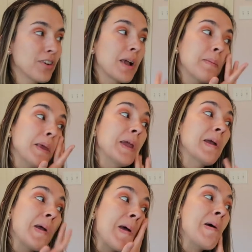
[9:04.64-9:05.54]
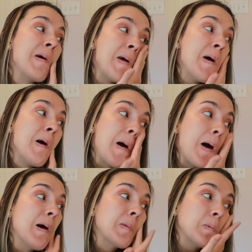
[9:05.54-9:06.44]
for coming
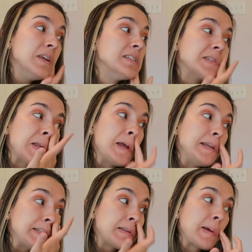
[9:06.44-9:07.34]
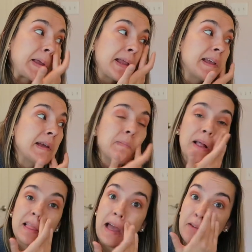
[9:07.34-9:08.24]
on Wednesday so I can get
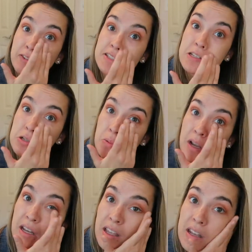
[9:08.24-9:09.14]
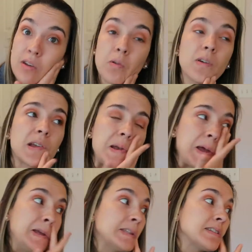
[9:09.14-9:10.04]
my life situated and
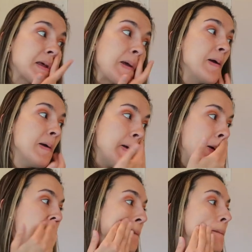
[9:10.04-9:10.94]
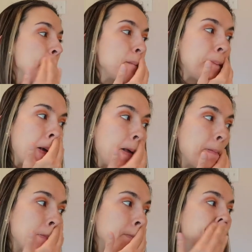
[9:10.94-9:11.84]
organized.
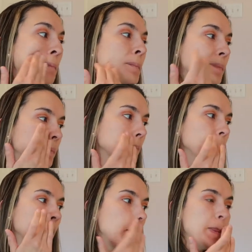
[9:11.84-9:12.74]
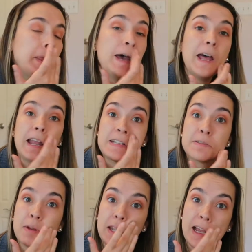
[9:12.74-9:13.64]
But that has
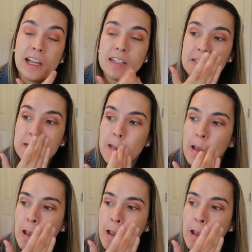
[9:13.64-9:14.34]
been nice.